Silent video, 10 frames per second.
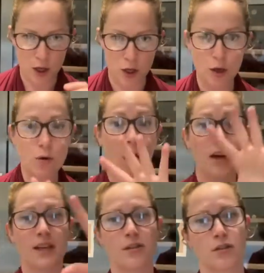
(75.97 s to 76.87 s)
you
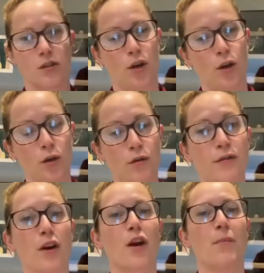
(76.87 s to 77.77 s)
guys who
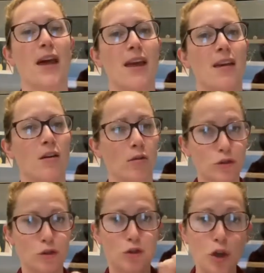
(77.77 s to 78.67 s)
follow me
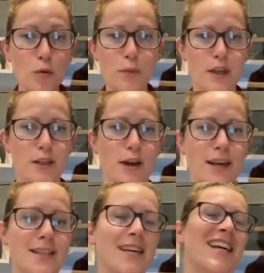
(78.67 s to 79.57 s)
got super
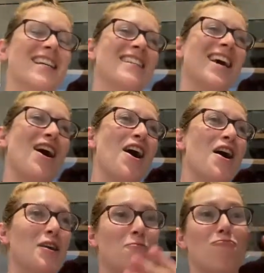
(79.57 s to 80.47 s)
excited.
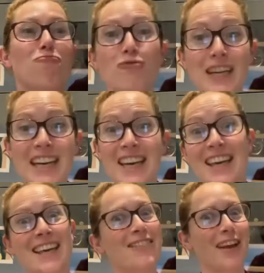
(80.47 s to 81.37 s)
You
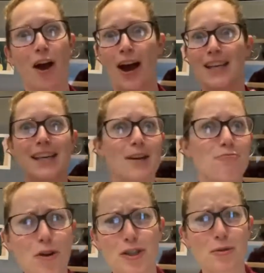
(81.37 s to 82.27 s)
really, like I
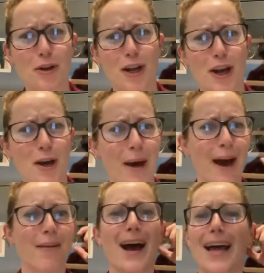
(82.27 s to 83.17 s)
said, what do you want to know
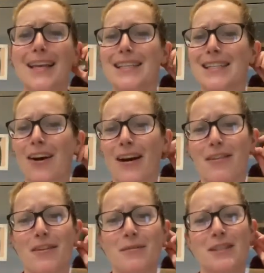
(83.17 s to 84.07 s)
about? And kind
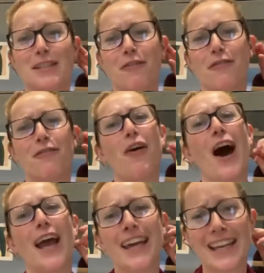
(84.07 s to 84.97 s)
of it was
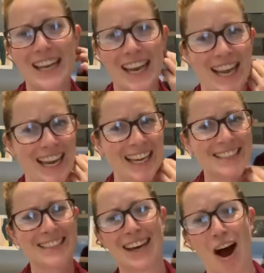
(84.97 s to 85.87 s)

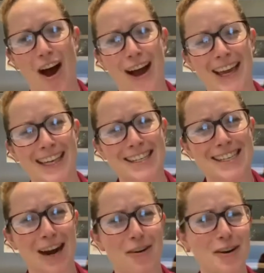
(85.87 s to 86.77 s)
defiantly, hi,
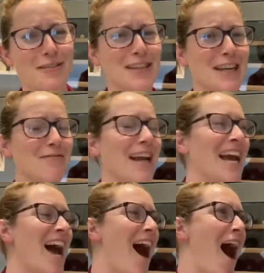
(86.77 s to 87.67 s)
Sharo, good evening.
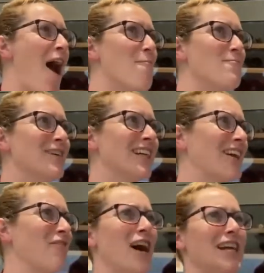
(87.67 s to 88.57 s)

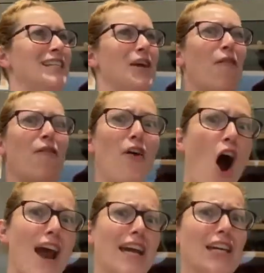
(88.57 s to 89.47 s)
Kind of a
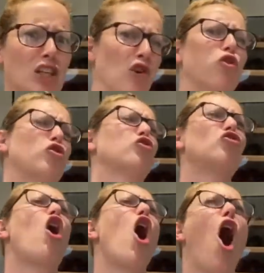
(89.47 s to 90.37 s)
defiant
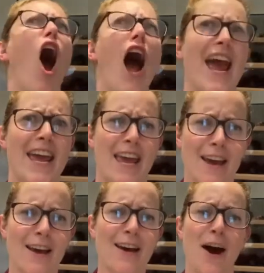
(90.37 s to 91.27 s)
cry
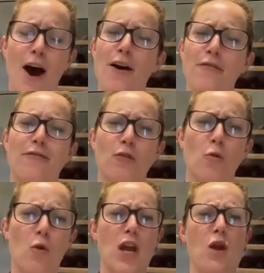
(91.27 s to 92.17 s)
of,
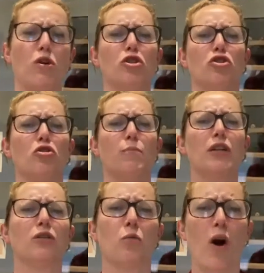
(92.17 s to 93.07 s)
we want to
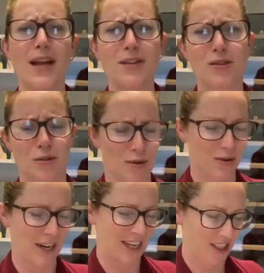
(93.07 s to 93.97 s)
build wine
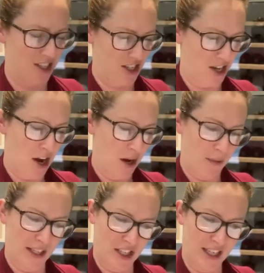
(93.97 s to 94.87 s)
storage,
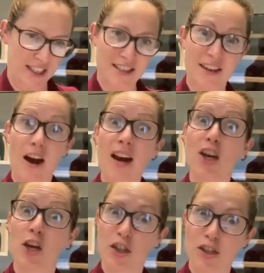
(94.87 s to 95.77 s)
which is kind
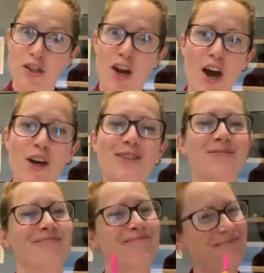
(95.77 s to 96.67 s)
of good to know,
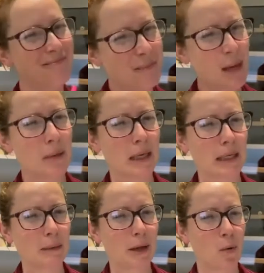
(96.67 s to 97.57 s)
maybe a
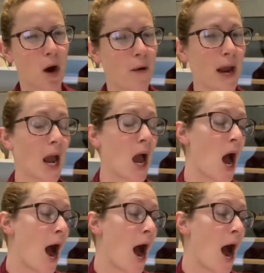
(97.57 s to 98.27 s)
little bit worrying.